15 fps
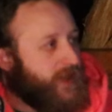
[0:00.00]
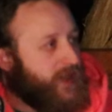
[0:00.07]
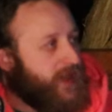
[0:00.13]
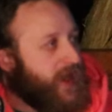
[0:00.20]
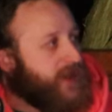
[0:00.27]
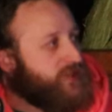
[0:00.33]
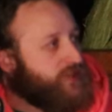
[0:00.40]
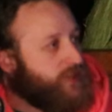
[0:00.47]
Like it
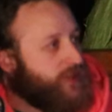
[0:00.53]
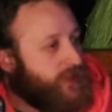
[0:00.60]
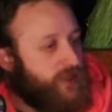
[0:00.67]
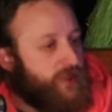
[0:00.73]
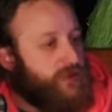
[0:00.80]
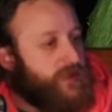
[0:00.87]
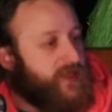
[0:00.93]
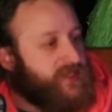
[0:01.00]
mm-hmm. actually,
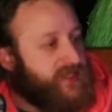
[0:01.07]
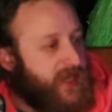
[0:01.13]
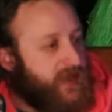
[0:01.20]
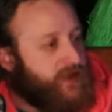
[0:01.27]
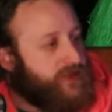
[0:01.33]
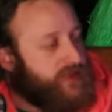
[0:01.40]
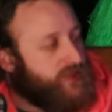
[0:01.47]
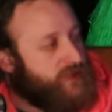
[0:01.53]
yeah. you can
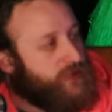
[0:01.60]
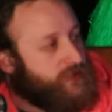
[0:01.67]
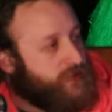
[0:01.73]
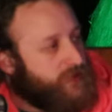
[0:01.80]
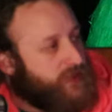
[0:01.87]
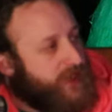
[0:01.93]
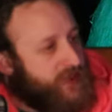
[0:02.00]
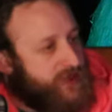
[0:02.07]
tell it's
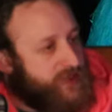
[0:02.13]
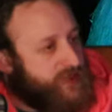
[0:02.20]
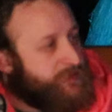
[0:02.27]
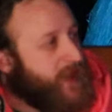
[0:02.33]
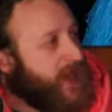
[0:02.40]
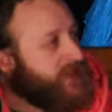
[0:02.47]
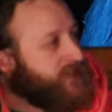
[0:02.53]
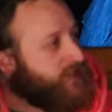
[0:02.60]
soldier. Like there's
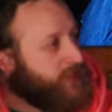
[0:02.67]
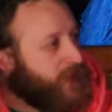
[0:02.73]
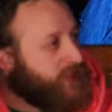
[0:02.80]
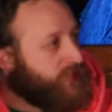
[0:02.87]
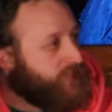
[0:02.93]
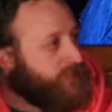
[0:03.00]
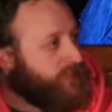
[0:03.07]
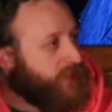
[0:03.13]
Pastor
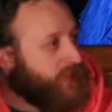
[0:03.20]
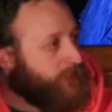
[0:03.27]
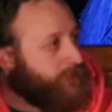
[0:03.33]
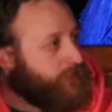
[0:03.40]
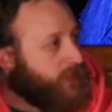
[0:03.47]
Mike Jr.